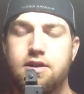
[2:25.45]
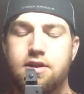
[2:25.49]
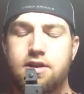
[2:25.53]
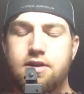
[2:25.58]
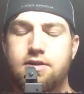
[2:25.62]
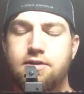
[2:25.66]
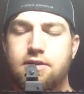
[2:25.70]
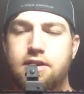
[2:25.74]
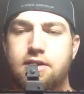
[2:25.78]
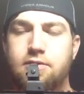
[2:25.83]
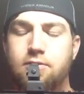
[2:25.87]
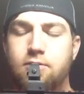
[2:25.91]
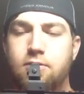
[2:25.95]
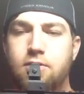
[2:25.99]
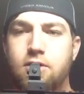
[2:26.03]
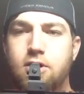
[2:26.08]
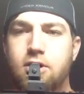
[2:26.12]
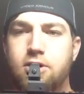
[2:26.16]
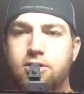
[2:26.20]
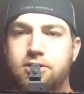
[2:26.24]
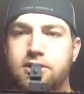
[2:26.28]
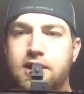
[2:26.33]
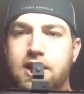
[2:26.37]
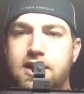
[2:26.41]
I don't know how
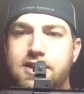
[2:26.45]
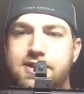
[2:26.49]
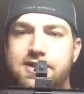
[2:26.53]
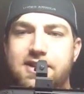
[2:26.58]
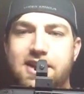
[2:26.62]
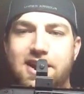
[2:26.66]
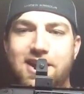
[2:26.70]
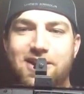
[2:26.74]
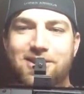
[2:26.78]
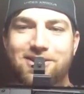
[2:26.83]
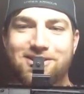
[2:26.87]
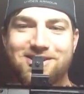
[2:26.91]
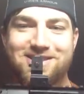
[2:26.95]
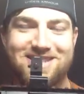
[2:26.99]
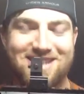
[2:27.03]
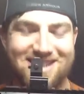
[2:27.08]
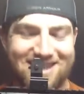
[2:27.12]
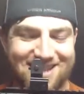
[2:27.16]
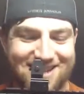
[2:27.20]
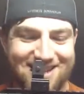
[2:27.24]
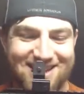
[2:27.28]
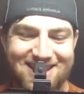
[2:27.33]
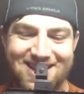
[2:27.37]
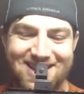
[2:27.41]
wrong that sounds,
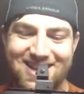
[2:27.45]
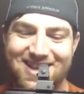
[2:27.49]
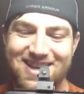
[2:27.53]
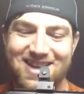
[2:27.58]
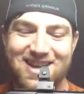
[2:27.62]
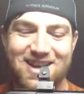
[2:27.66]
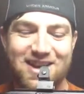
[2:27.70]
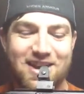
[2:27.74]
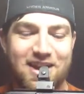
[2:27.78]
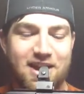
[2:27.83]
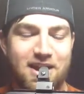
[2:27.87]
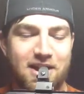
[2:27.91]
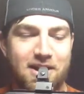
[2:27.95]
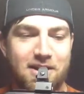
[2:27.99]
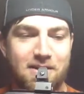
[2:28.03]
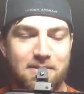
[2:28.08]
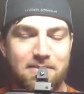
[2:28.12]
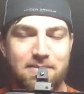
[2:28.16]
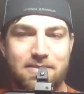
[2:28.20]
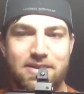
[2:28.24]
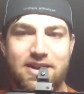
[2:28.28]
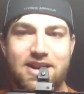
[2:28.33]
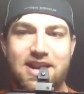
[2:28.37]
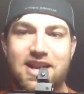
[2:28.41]

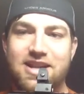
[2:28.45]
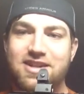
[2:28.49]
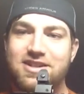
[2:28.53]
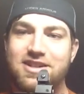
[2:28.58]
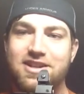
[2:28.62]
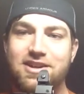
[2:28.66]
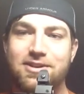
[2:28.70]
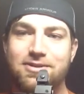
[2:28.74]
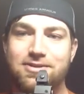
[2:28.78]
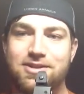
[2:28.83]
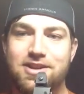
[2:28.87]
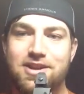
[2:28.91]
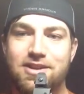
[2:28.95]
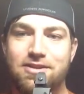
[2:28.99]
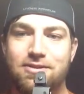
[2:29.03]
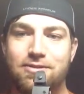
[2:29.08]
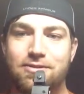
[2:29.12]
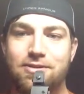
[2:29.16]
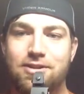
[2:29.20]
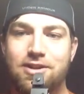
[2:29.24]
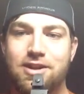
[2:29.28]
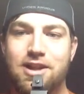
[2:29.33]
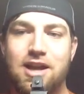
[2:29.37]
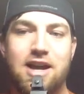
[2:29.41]
but it actually goes into the
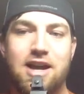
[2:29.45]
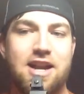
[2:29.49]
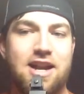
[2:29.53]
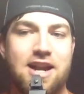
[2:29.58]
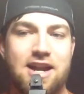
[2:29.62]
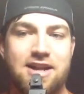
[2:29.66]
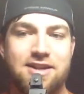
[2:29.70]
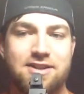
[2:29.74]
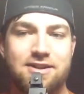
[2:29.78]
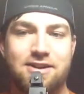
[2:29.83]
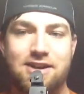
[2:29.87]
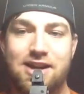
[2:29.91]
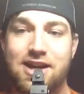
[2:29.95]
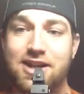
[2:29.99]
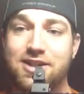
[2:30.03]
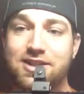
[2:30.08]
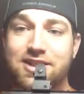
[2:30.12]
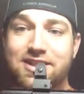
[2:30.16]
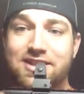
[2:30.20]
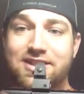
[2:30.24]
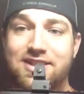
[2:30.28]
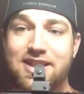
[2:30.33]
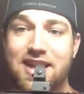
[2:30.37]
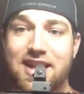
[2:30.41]
hole a lot nicer and
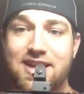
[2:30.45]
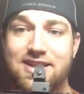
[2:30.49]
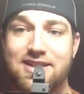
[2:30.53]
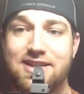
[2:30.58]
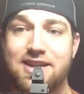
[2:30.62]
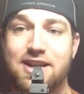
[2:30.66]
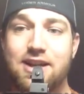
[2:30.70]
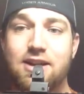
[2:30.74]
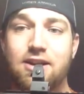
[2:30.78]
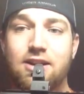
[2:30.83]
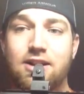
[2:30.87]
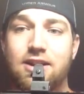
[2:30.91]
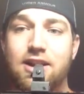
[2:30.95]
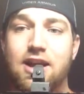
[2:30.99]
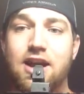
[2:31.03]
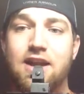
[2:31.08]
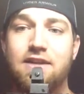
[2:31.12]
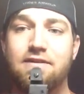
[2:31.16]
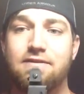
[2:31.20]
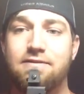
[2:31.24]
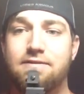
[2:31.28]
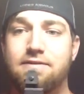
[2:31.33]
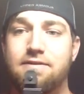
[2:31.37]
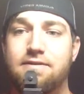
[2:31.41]
actually stays there. A lot
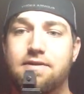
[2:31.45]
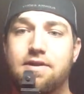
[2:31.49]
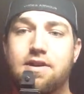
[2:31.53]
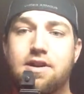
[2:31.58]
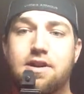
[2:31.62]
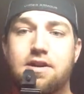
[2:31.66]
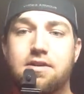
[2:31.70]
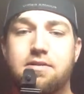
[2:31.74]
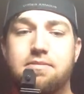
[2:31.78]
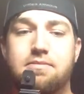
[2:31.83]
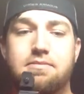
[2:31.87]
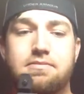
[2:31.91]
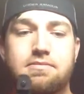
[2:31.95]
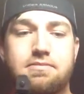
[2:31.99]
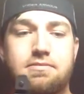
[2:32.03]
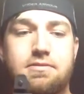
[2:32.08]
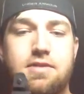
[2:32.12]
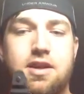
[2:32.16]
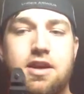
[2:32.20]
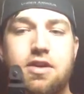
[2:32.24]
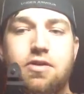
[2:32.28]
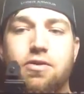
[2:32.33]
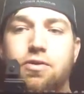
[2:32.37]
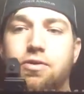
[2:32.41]
of
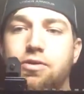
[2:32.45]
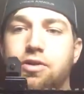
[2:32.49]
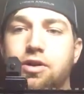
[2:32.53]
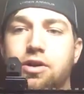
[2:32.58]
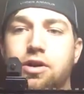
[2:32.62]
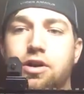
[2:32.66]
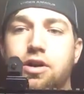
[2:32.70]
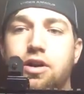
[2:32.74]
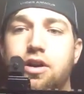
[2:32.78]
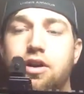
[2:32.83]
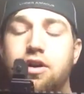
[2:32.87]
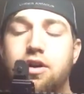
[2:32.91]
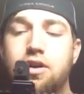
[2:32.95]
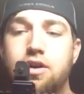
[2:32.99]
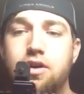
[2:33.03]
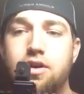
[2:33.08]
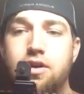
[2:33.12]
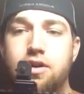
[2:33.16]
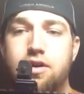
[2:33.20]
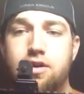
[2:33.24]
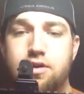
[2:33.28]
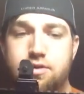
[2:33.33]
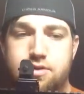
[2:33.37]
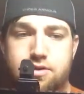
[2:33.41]
the older
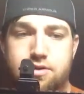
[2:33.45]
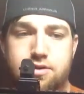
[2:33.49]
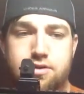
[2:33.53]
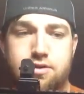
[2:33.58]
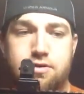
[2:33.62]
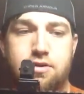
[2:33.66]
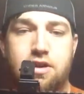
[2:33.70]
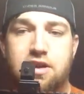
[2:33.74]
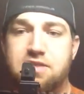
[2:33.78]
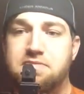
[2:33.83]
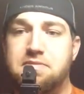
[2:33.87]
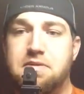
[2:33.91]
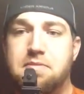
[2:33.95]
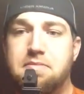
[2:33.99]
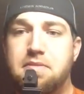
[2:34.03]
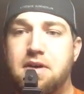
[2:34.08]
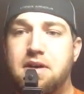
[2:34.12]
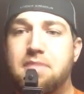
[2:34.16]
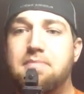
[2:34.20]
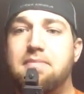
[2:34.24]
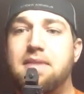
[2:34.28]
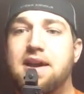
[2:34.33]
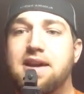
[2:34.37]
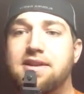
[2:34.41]
Crossman
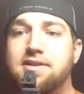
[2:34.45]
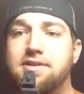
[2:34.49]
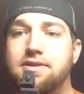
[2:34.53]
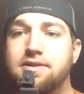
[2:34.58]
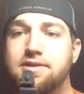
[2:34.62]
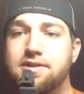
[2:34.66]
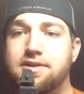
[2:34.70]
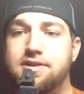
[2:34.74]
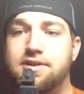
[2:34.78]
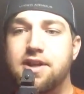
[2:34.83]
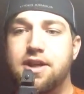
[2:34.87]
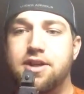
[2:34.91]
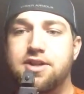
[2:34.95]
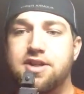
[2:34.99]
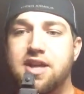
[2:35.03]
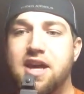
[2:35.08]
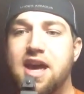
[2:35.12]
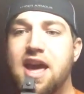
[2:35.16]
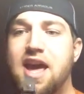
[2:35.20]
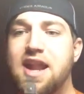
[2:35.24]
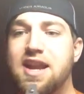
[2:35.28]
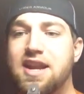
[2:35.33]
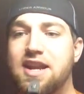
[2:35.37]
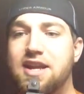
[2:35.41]
pump masters and such, they
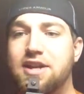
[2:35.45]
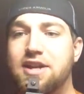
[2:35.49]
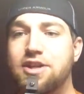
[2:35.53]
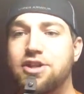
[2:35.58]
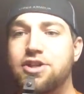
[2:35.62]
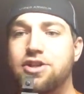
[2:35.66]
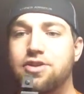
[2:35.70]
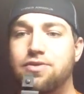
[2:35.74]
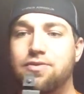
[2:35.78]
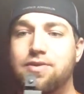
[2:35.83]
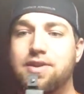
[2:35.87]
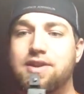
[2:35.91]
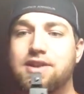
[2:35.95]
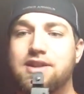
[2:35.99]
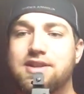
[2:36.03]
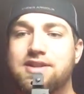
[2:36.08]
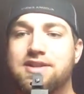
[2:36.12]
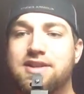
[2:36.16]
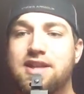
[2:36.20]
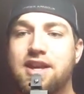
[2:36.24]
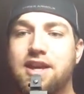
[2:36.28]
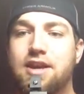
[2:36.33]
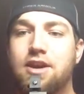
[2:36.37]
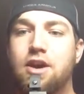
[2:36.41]
had an issue with this
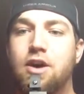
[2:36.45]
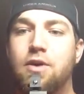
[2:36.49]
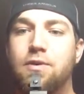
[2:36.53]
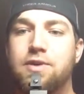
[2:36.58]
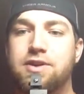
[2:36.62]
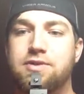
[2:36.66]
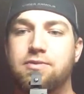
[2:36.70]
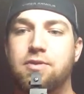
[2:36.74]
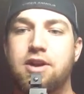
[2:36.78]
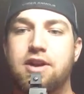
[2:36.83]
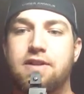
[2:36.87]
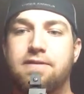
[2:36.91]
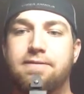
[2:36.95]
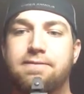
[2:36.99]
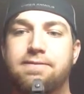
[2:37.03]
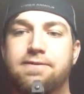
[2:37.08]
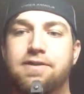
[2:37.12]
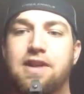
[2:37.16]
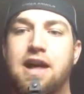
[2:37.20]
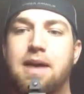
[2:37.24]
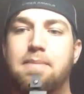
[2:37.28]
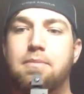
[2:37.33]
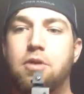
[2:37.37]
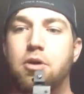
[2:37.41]
thing always wanting to
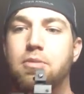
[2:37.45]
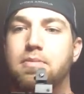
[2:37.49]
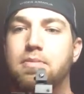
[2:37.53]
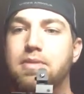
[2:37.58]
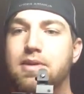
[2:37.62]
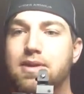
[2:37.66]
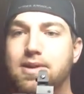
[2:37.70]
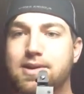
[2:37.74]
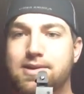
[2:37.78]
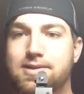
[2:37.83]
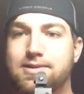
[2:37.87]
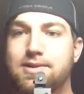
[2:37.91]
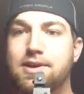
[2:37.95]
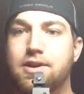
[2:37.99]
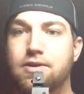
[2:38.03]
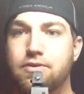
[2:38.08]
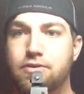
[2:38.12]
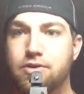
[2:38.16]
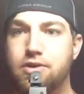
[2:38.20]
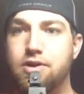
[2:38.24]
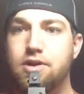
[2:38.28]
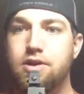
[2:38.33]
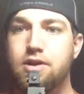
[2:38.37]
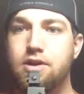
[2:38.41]
flop open on its own